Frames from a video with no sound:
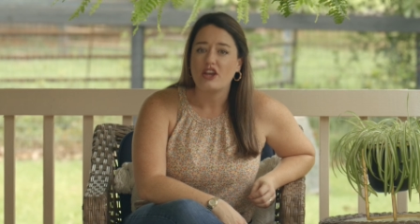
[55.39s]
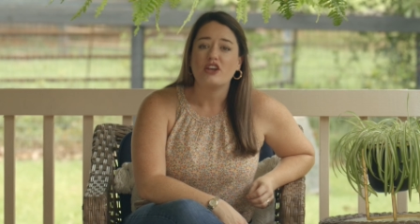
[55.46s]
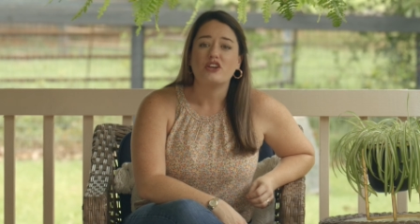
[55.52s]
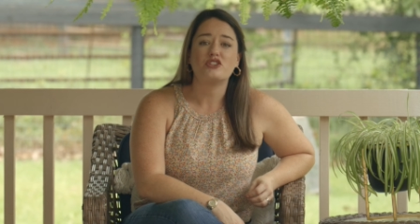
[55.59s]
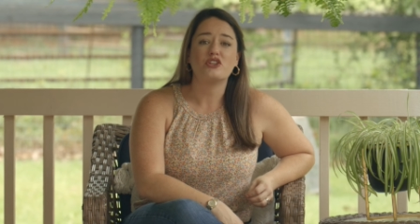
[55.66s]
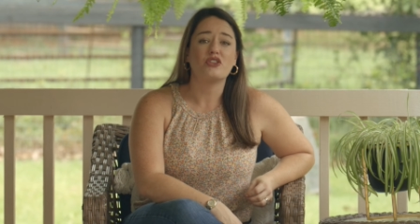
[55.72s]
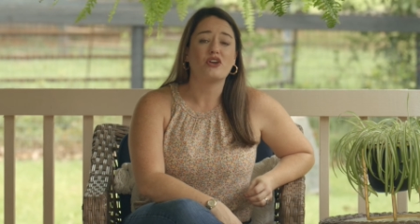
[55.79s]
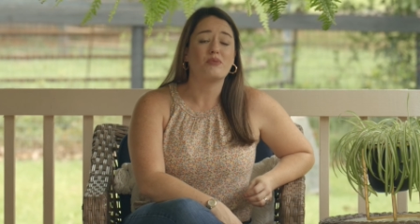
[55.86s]

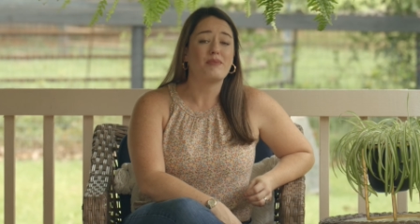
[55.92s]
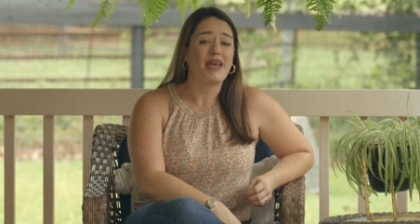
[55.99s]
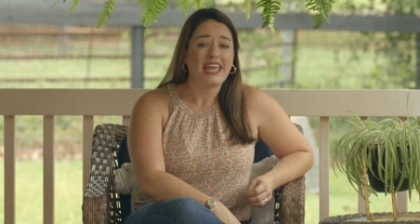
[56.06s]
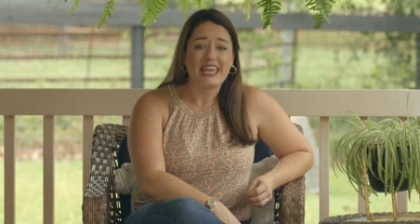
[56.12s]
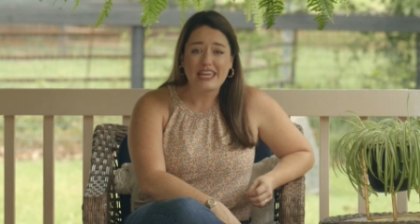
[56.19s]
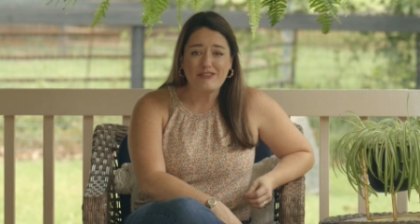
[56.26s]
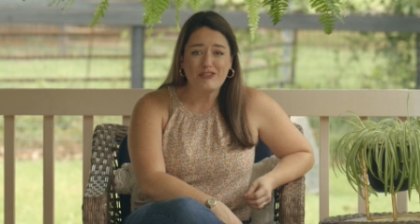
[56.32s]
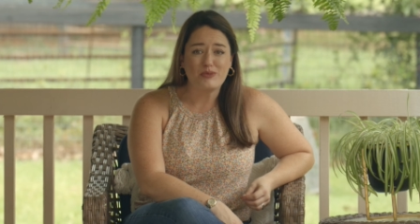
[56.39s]
so there may
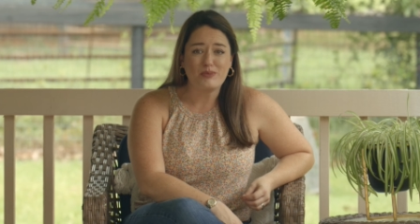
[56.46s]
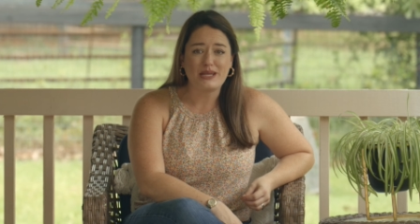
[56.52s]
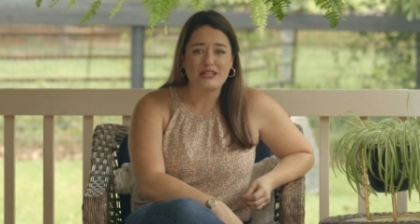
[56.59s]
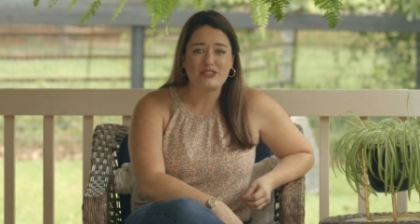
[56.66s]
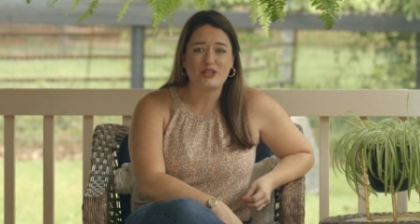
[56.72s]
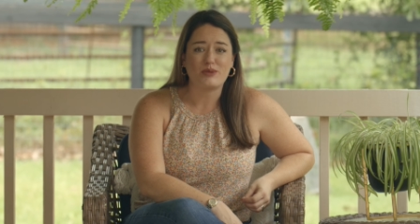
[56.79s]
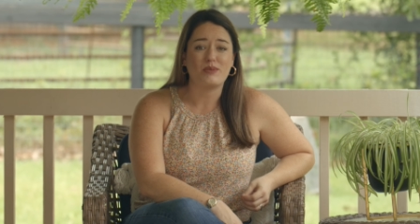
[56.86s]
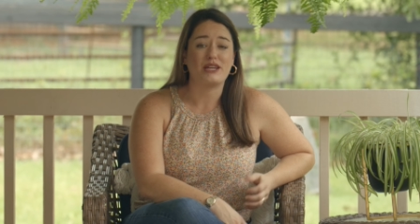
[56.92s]
even be
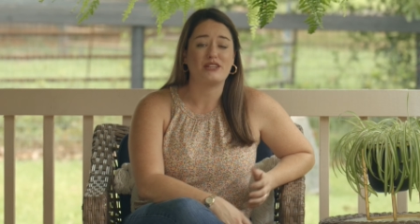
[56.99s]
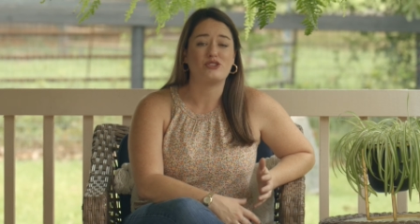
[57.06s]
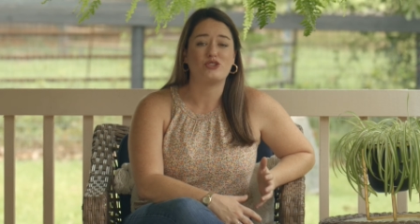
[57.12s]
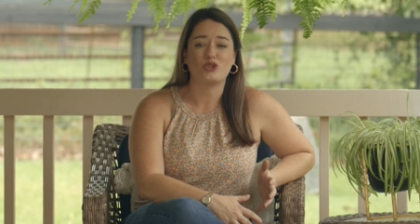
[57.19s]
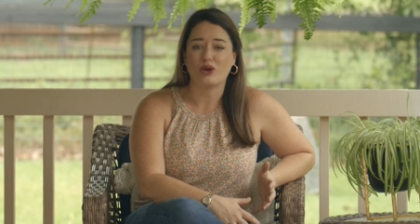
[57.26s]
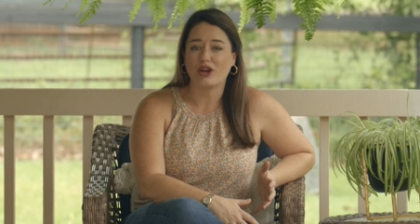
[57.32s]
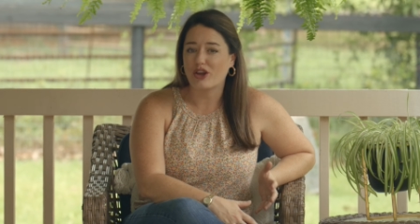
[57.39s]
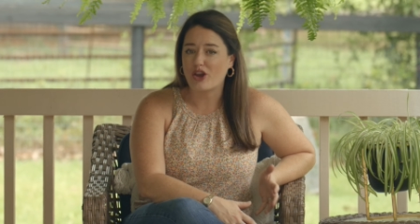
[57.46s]
some
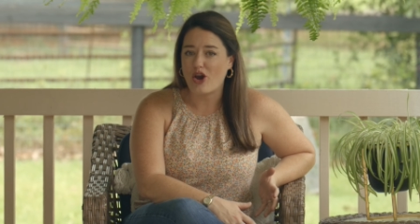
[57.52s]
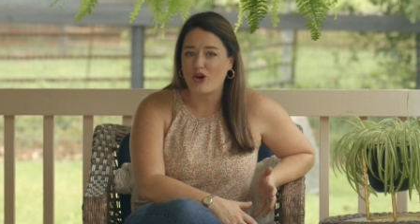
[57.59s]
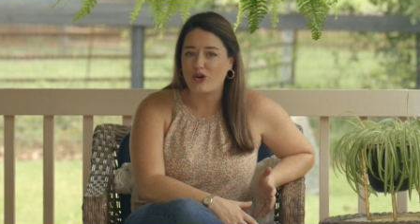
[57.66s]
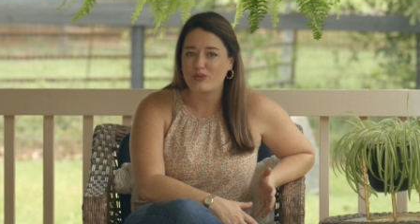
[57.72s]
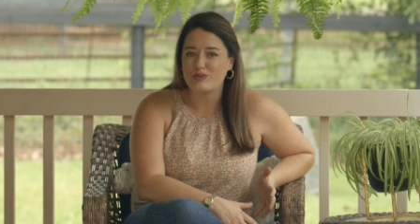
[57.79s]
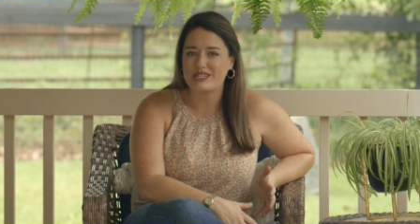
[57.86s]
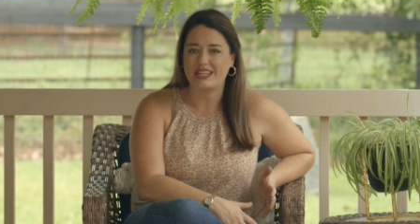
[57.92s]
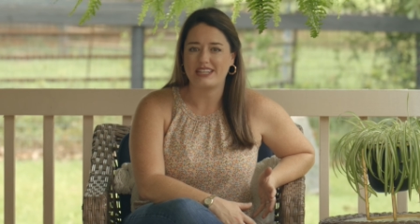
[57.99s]
historic
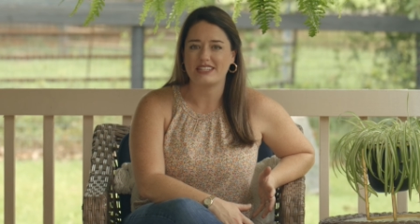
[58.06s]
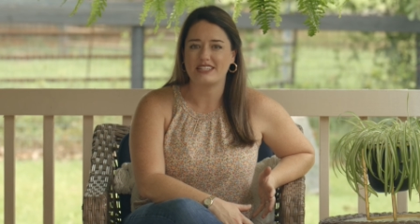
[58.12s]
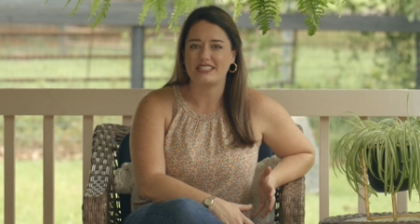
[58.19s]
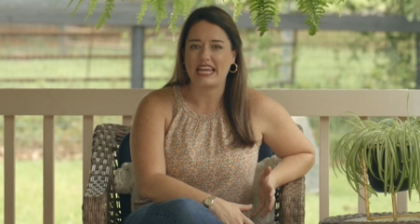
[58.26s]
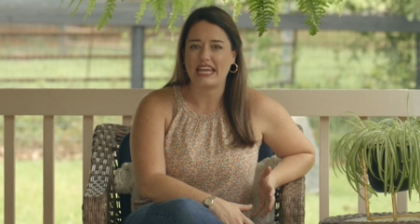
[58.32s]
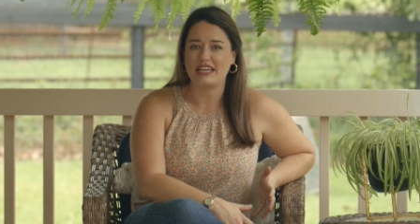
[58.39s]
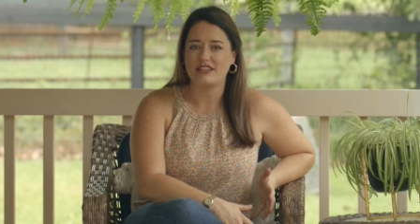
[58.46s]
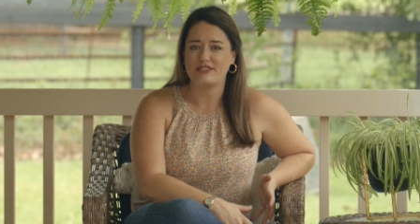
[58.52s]
homes and
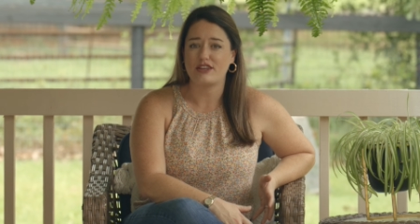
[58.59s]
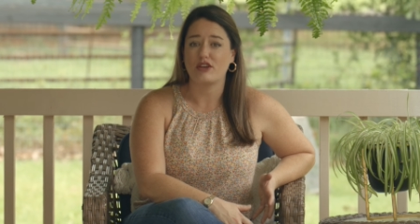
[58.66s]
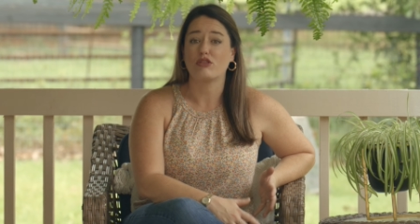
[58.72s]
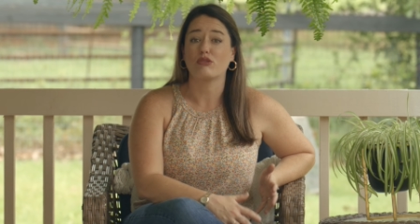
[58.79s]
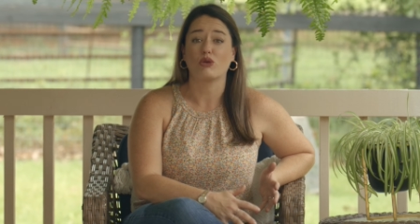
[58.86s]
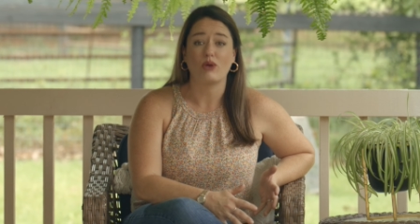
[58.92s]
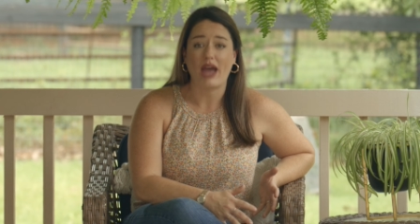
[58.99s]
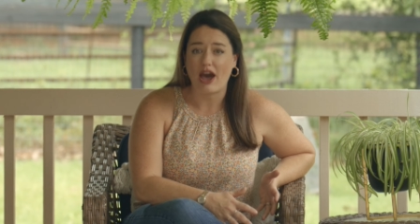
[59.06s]
estates
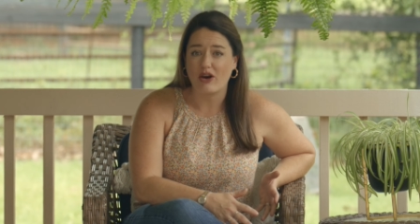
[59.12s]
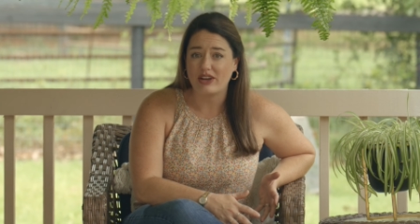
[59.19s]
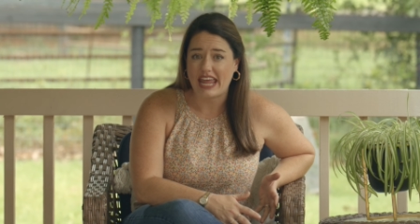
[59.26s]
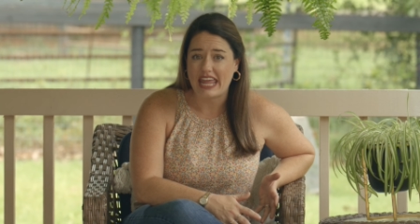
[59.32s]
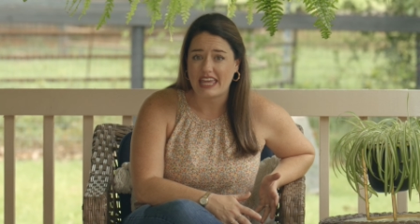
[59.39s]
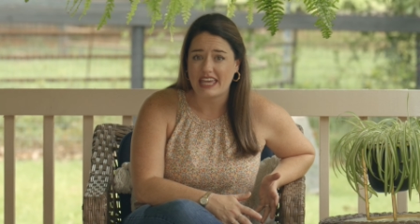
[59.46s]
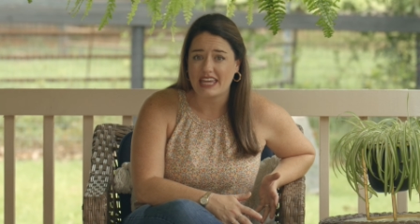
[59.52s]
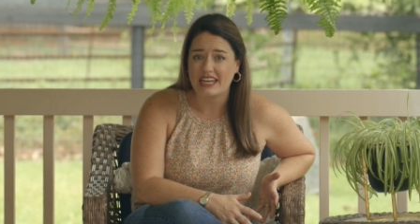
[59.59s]
throughout
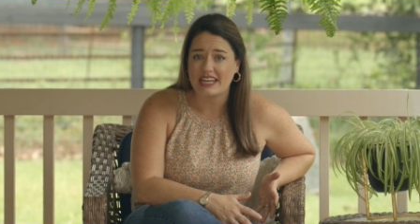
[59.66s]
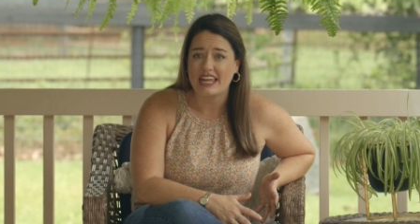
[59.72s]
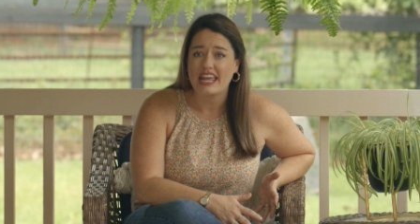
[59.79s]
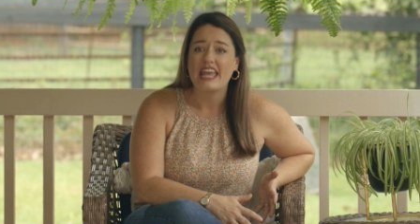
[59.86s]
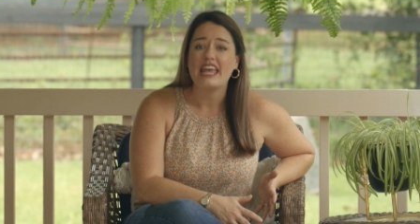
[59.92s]
Aiken